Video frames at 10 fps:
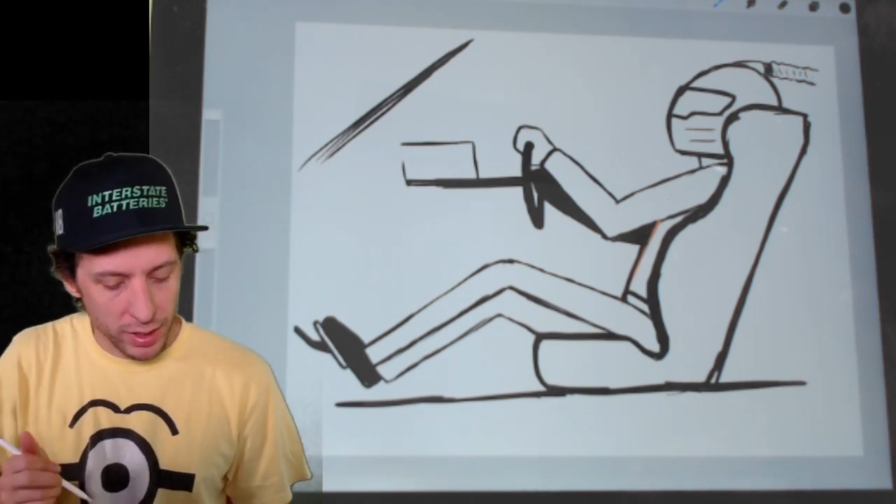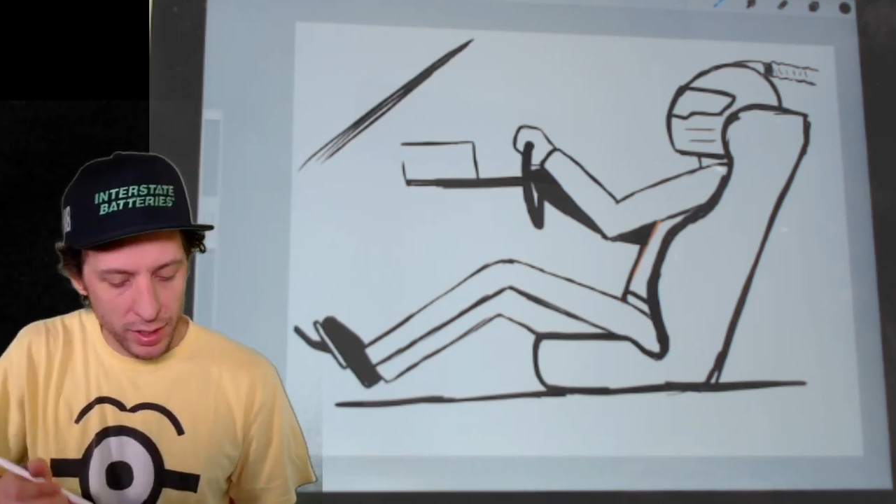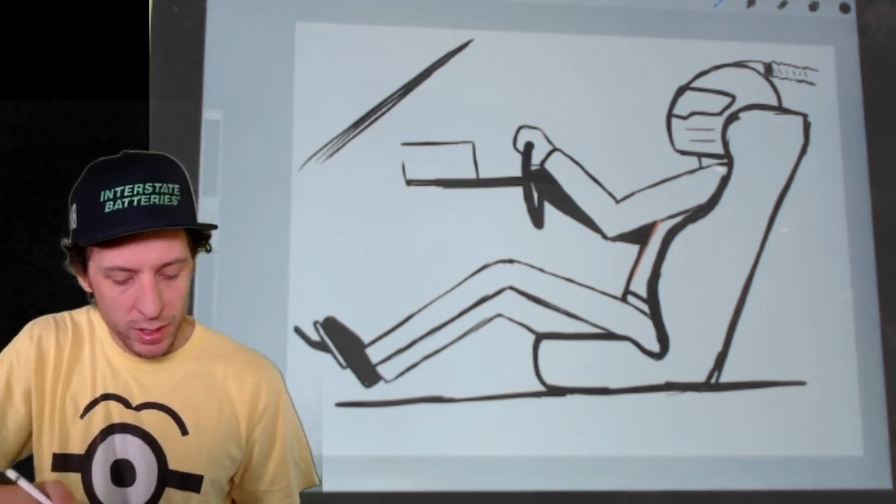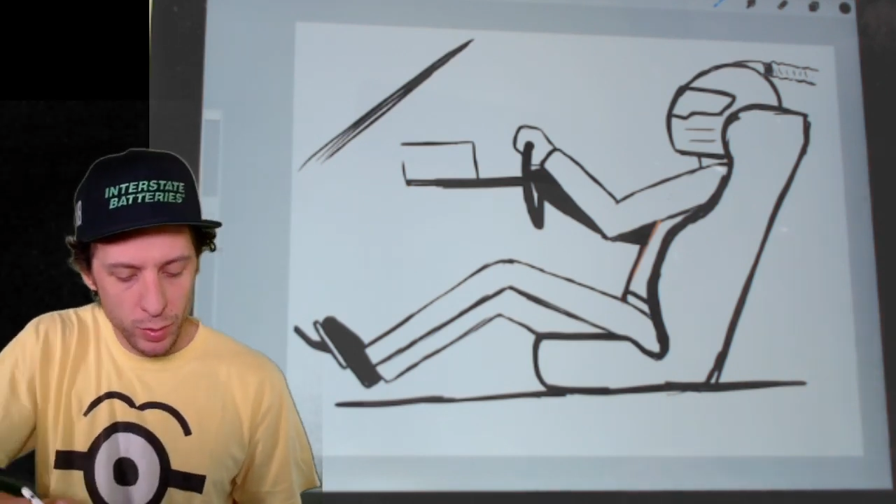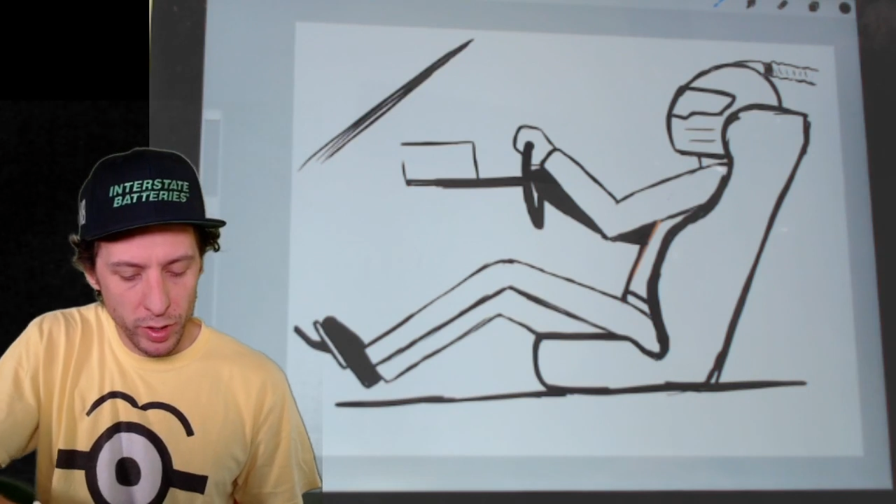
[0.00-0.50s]

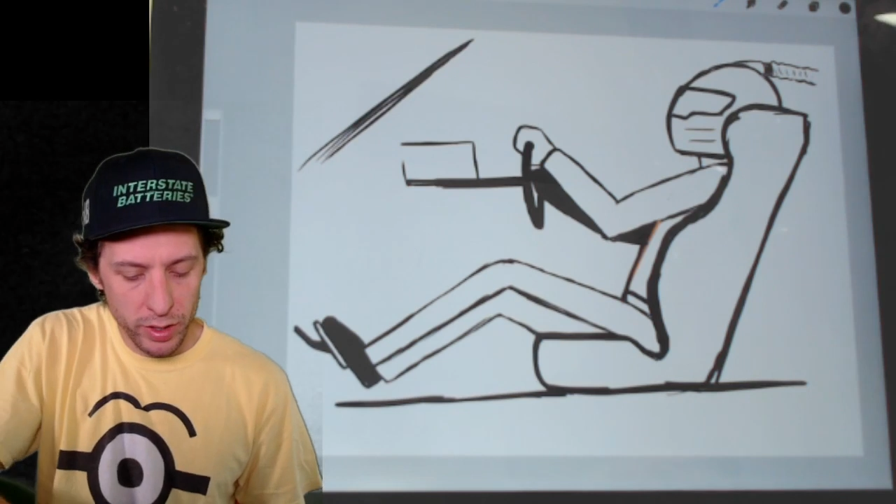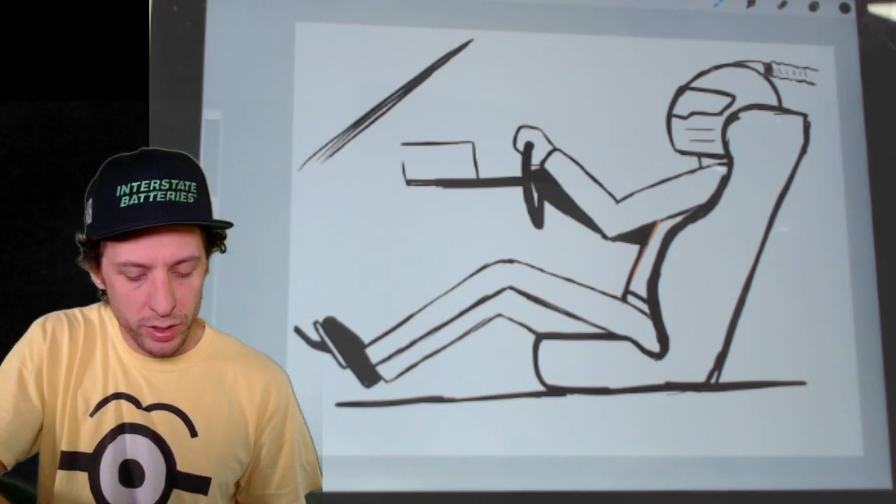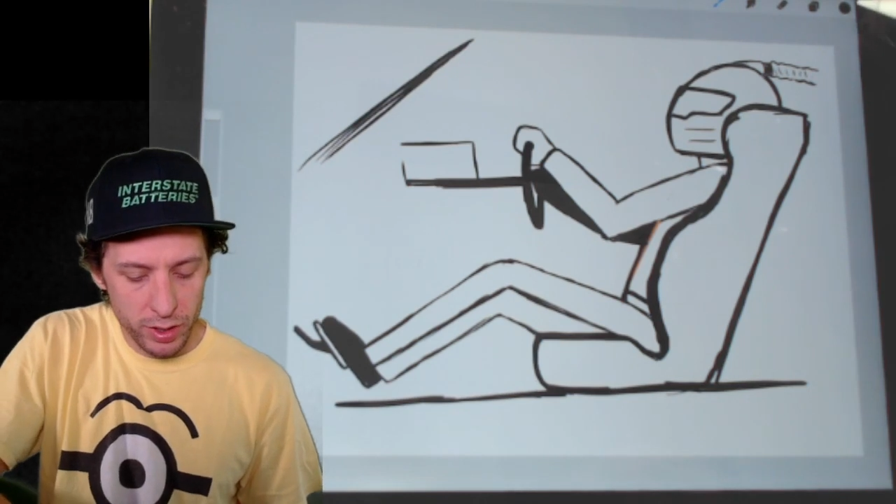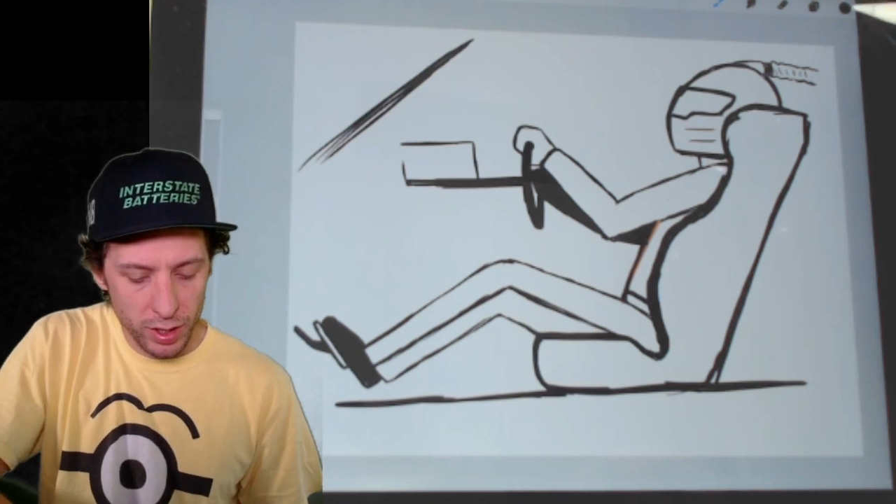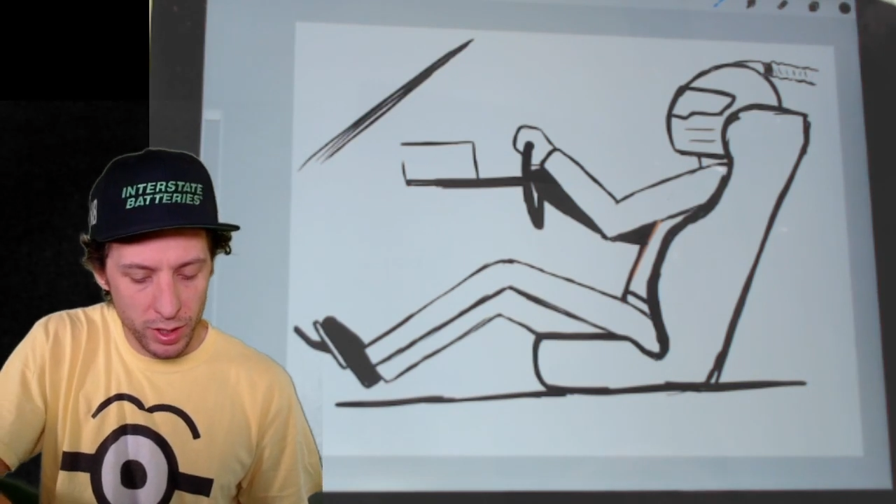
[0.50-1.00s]
This is where you
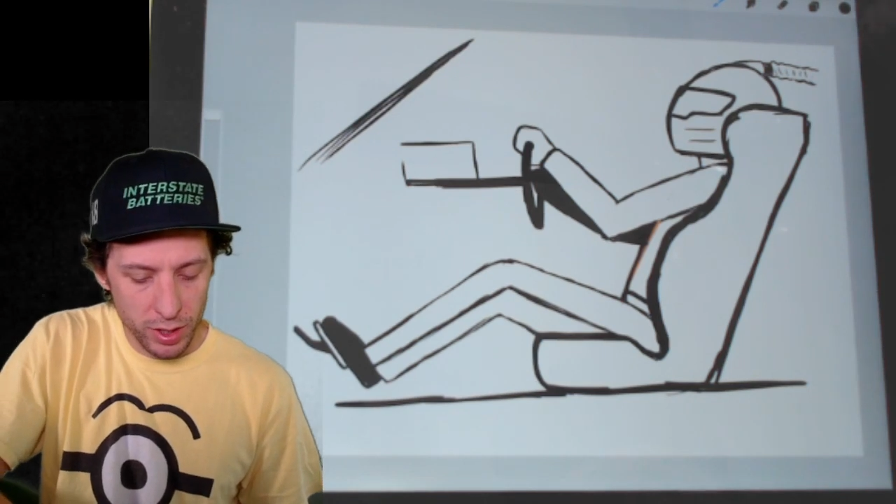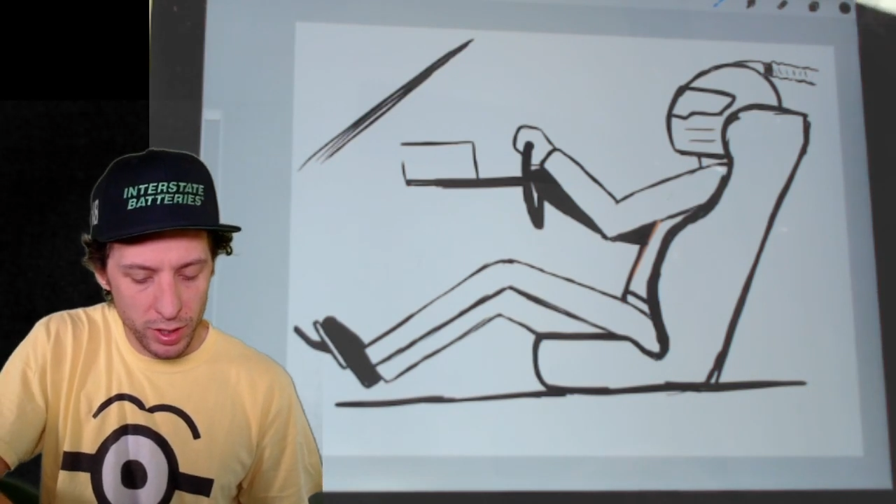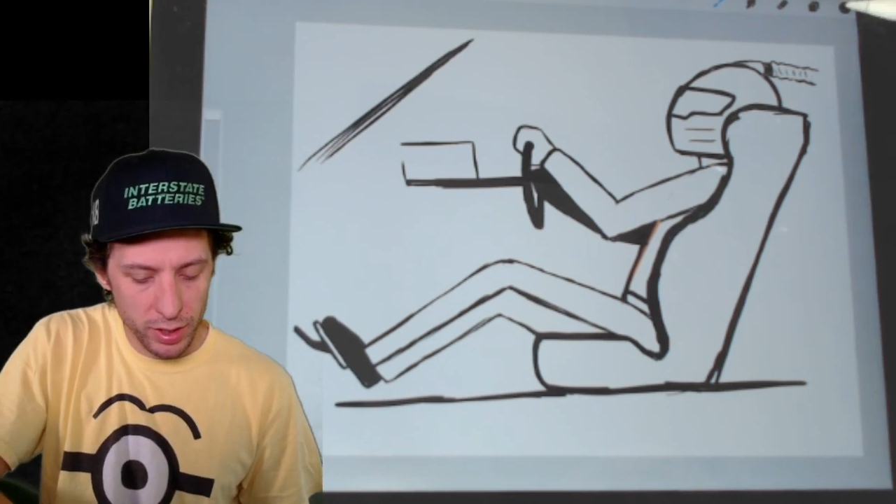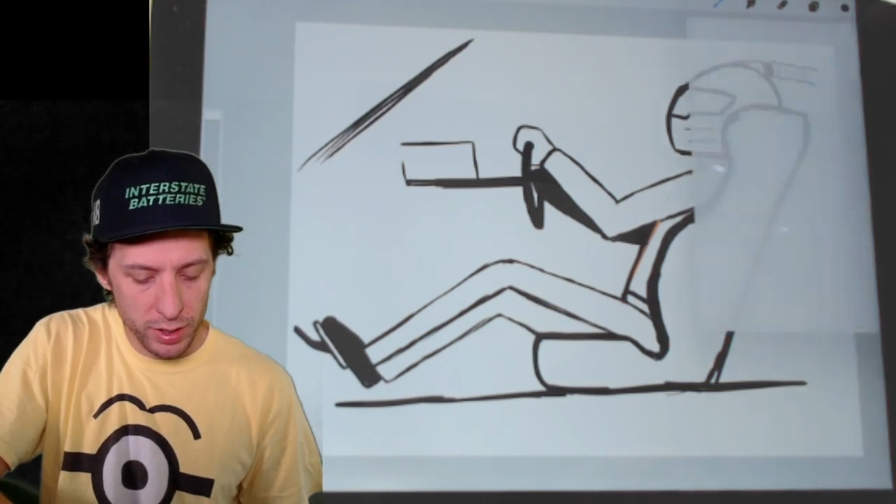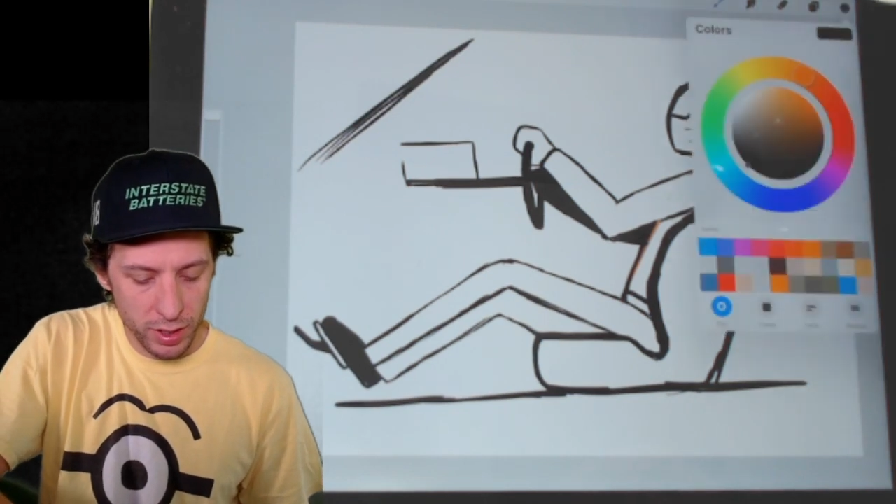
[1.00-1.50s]
can start
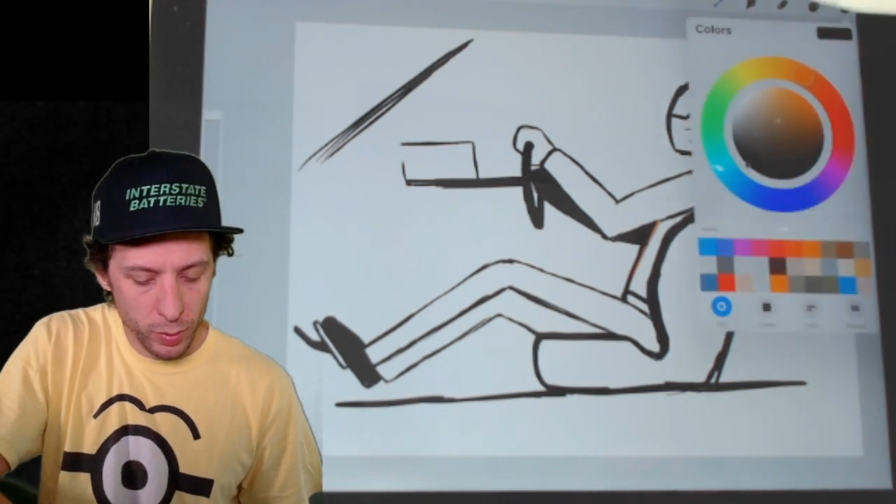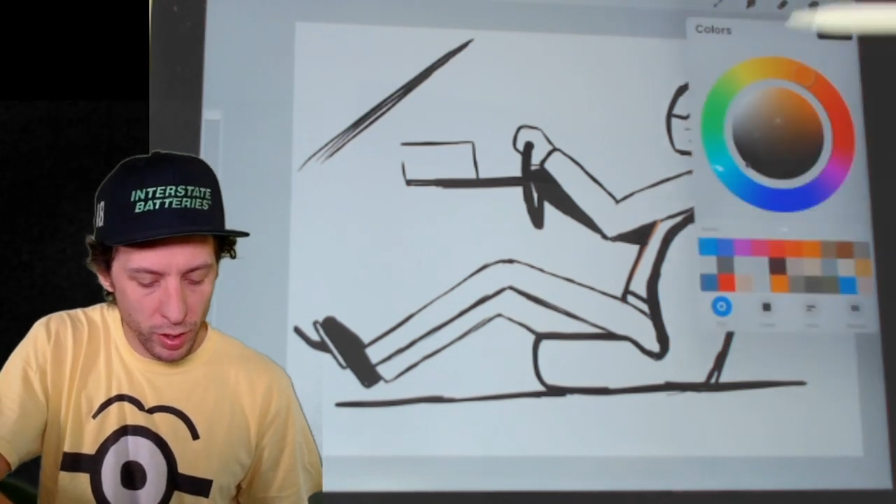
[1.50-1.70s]
turning this into